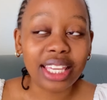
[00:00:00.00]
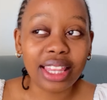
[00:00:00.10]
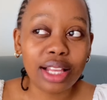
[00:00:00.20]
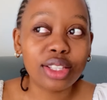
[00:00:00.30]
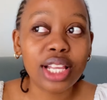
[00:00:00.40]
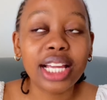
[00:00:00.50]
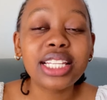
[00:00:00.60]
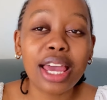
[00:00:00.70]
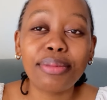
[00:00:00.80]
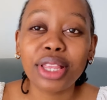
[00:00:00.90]
That's like
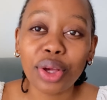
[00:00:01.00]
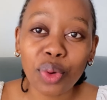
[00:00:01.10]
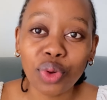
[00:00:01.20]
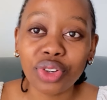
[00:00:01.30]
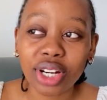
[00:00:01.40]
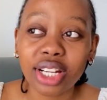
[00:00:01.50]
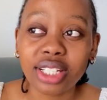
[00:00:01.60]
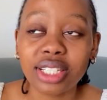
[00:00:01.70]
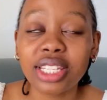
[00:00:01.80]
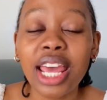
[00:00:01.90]
timing the
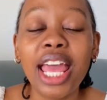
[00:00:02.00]
contractions.